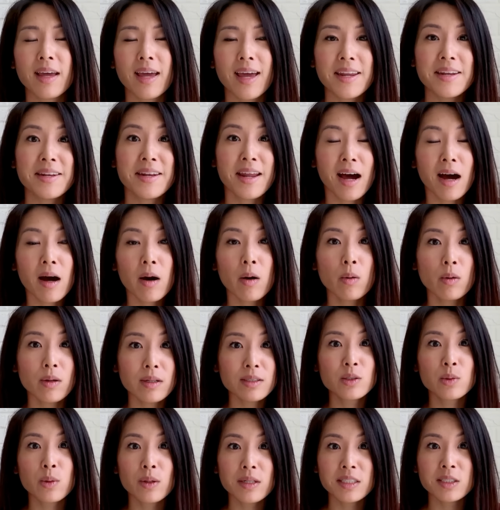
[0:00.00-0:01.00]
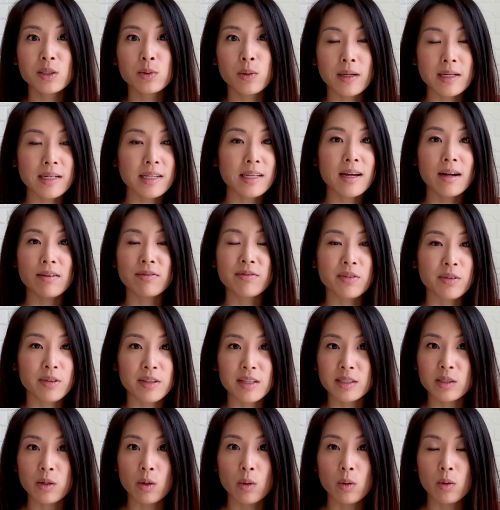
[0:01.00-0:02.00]
And now in 2020, after
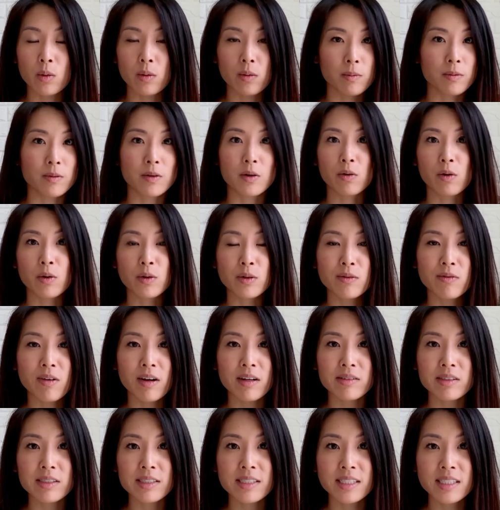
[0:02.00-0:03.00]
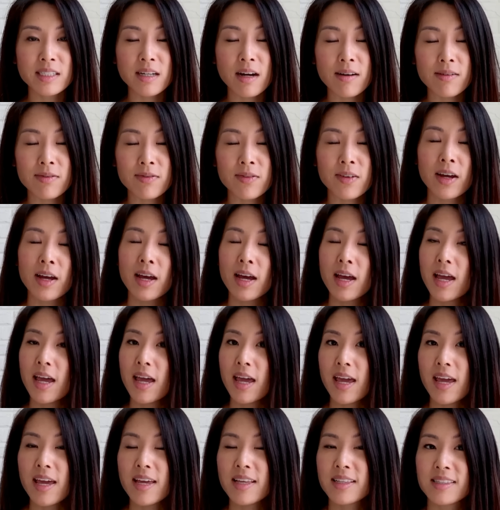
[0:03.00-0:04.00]
this whole coronavirus stuff,
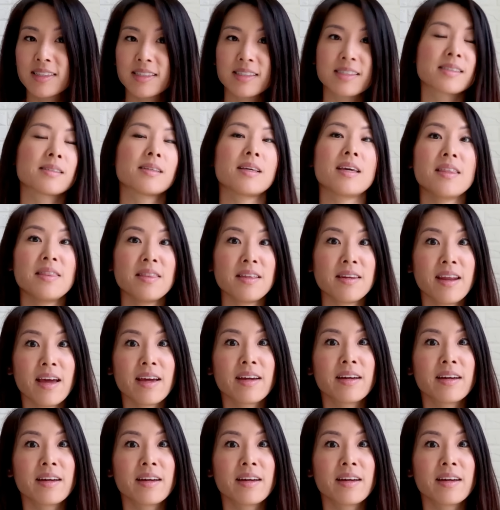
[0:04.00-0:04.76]
it's in the